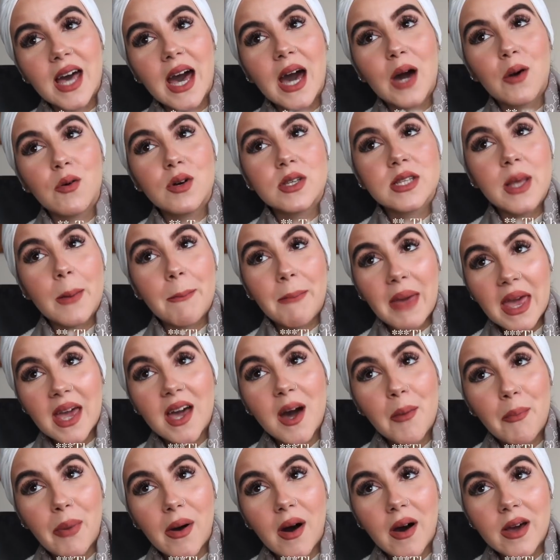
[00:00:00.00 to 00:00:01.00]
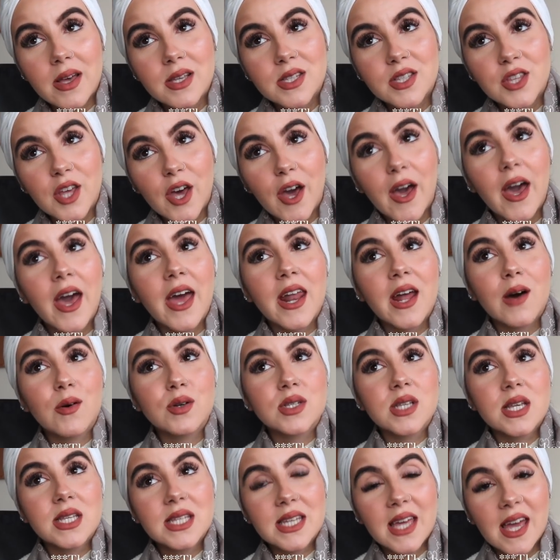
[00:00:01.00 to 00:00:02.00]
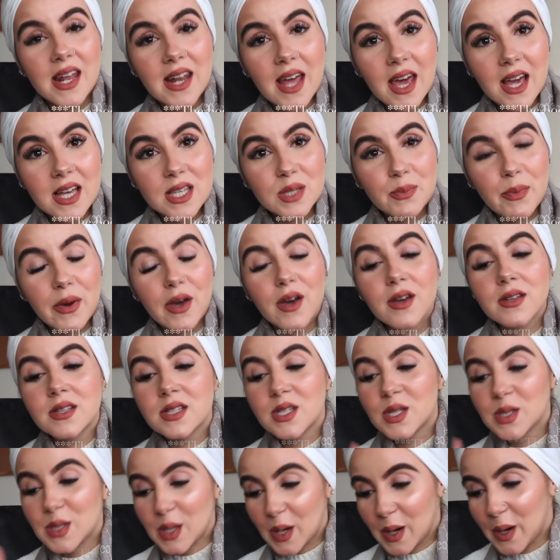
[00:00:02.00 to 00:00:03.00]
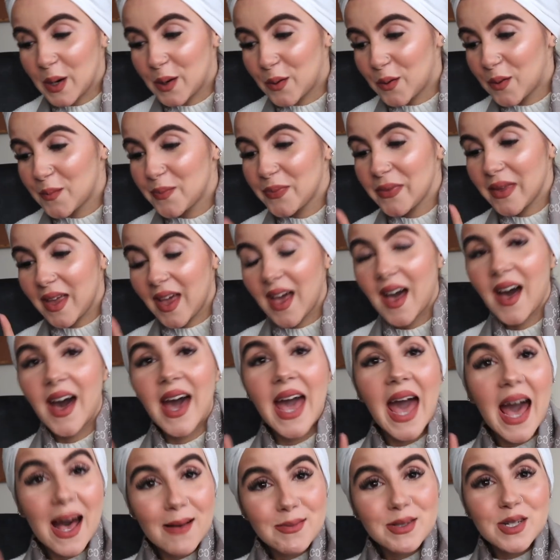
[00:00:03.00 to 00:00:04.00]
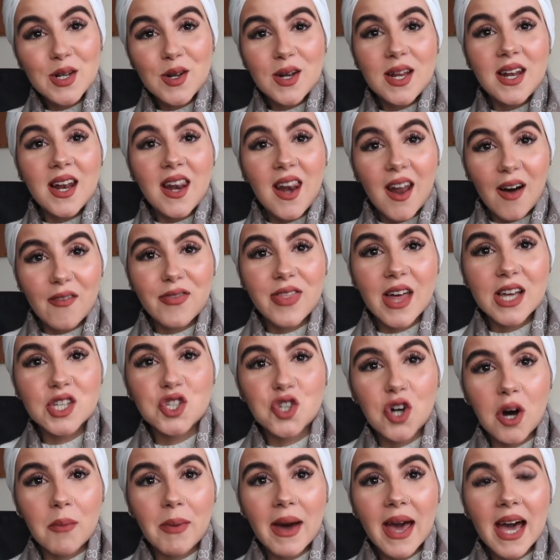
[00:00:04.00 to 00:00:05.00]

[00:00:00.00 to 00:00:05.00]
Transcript: I was a makeup artist there and I was a skin expert. So yeah, I absolutely loved that job.